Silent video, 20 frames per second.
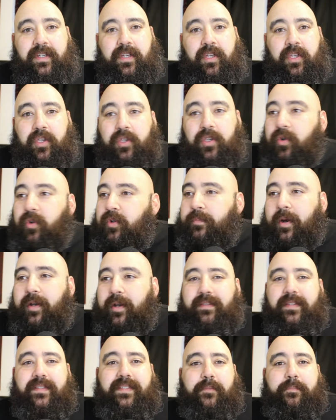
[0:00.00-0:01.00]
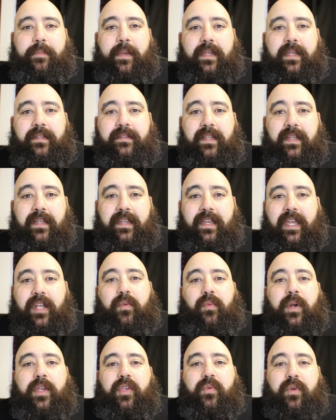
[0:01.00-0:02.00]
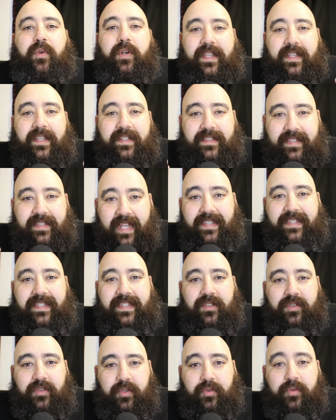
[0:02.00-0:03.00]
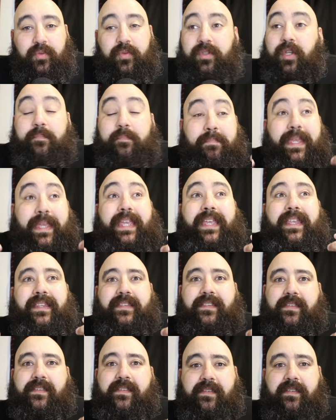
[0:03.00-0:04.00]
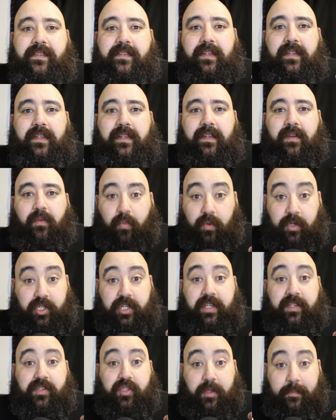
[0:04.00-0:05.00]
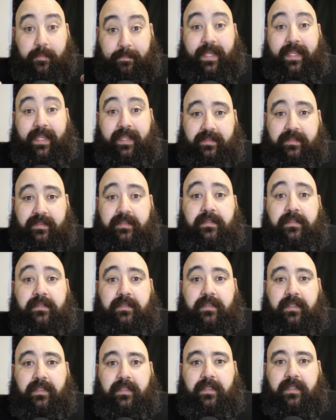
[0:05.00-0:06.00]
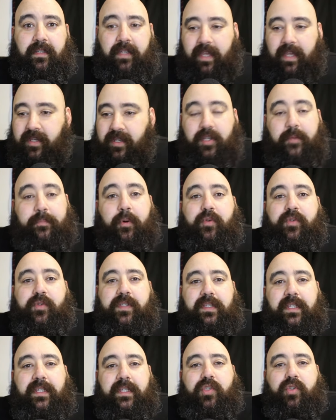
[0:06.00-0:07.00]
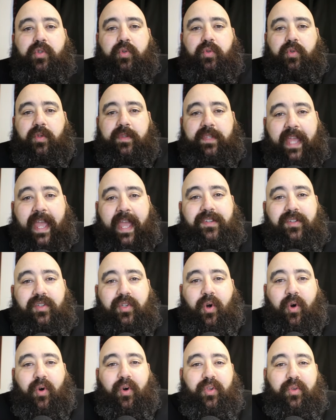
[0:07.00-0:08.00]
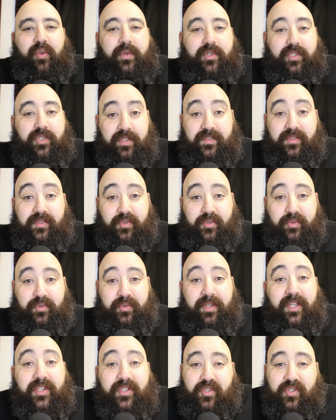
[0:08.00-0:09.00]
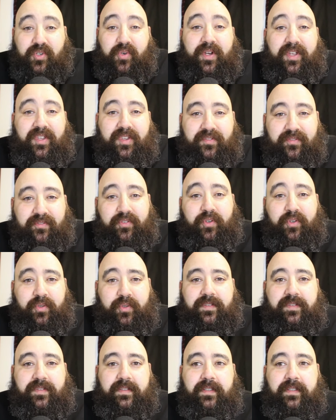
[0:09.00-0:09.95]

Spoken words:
You don't participate in what you were intending to do. The means, which is to peel, is supposed to lead you to the end goal, which is to enjoy the fruit.